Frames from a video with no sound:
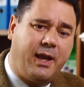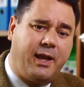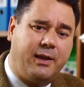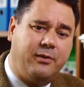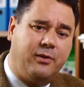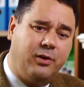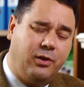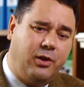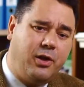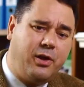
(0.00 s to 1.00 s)
and
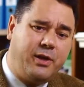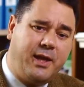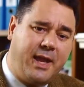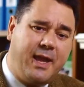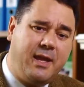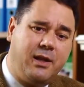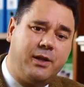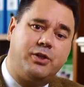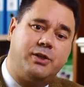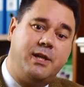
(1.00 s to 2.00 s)
learning
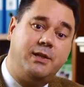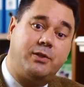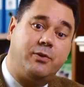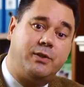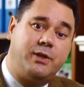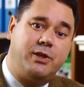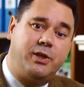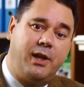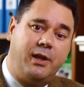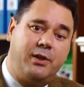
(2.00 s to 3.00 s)
English, TESOL, teaching
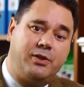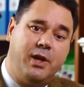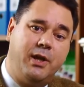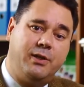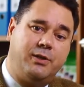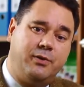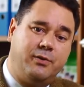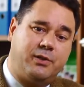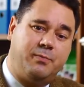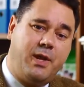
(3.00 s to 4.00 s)
English to
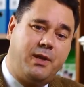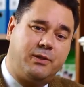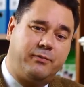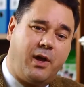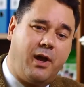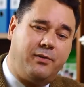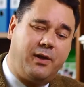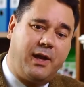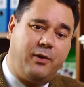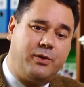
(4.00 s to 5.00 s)
speakers of other
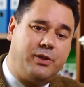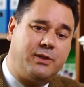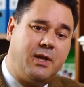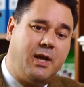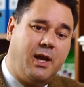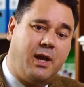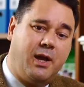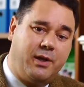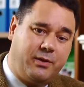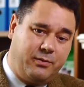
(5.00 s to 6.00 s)
languages,
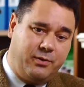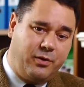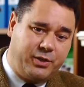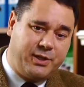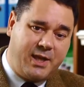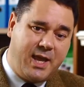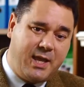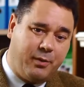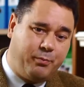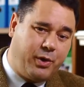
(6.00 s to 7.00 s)
not just
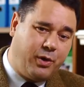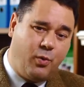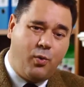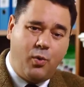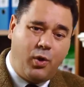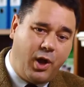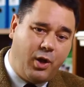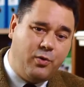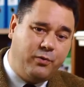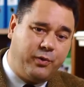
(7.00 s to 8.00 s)
here, but all
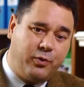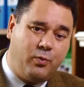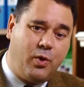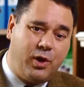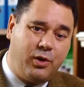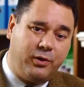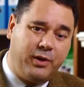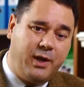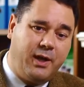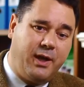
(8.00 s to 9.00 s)
over the world.
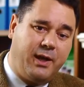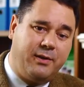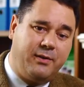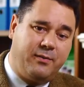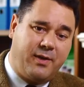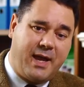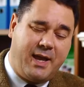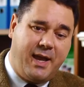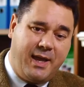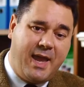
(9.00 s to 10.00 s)
And that,
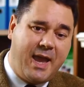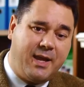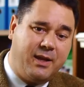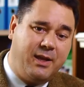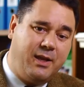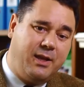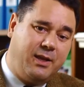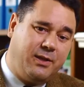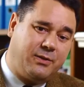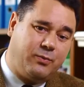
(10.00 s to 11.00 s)
again,
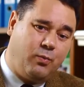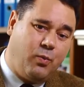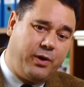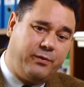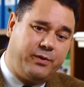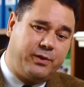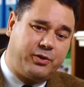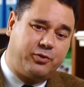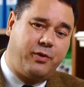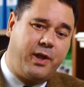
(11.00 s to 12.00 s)
is one of the
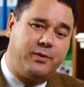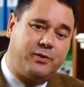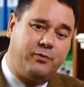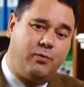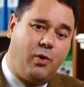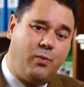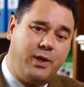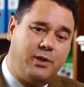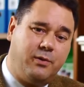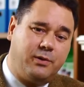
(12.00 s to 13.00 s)
strengths of what we
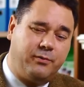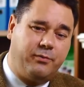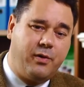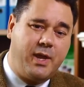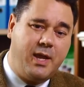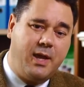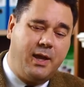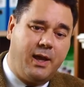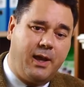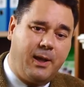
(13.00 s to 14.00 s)
do. It's a very
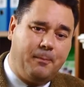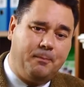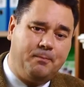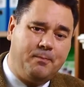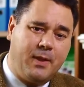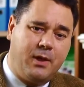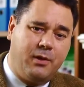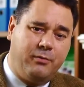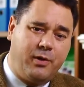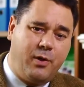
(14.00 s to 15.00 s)

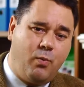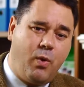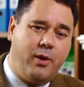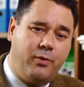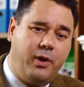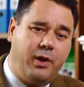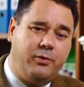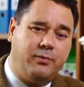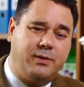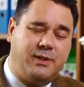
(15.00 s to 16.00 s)

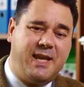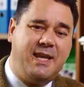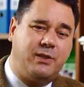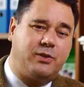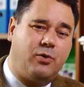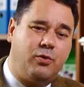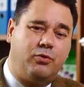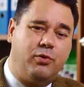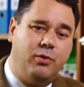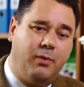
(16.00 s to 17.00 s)
well-known TESOL
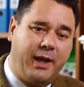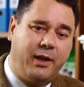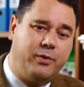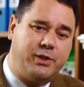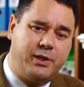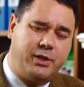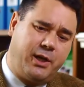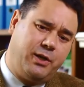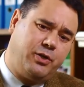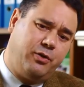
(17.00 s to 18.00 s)
group, language
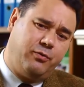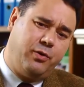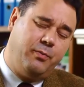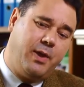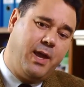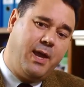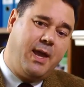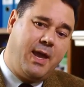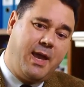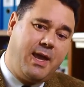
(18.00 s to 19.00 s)
education group,
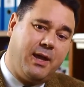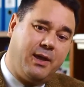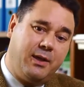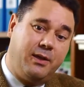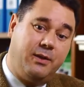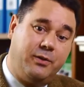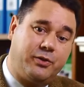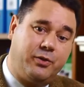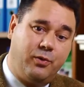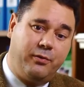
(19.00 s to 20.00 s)
here in the
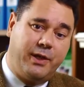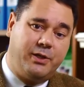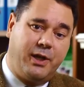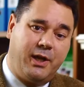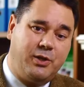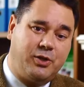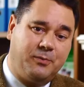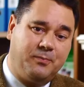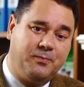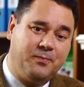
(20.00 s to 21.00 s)
School of Education.